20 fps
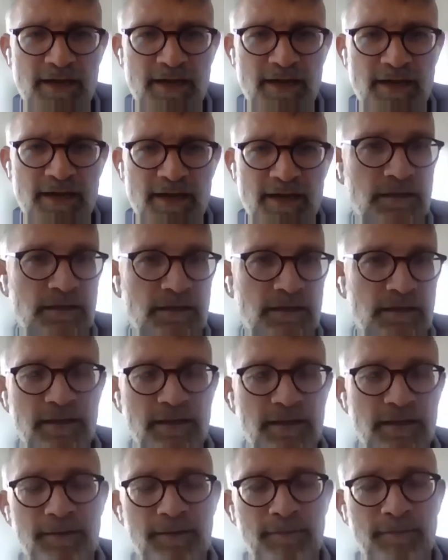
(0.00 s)

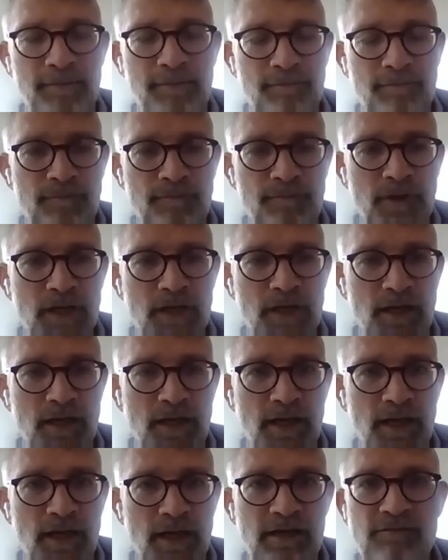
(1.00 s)
rewilding based
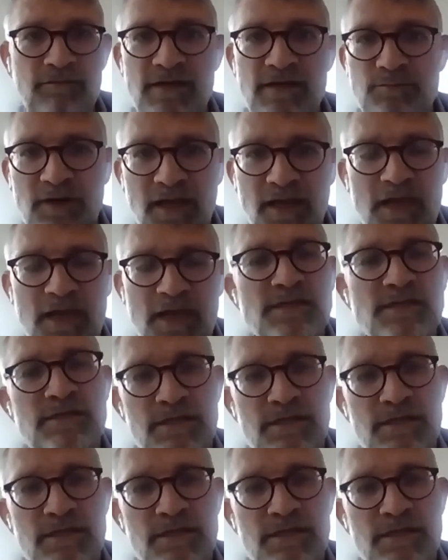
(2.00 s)
investment